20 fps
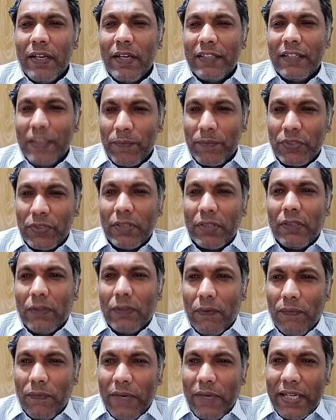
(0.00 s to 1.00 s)
Resumption
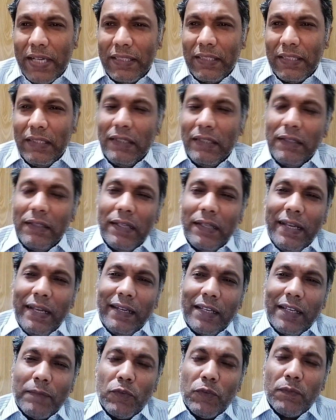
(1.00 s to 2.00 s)
of fighting
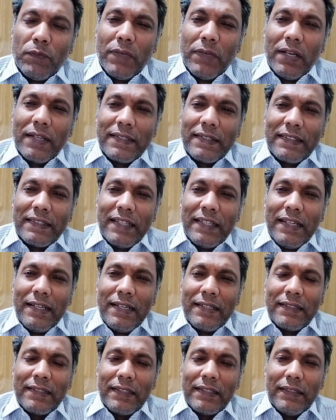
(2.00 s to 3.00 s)
in Kibumba
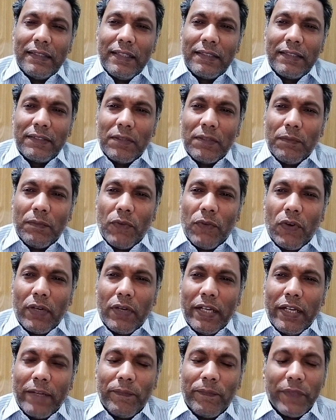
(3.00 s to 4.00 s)
since this
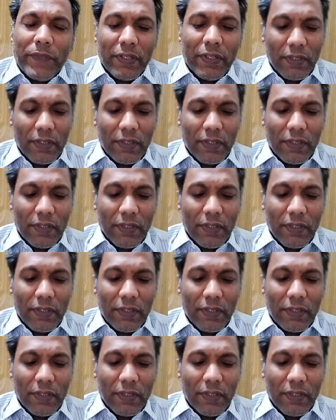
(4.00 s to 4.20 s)
morning.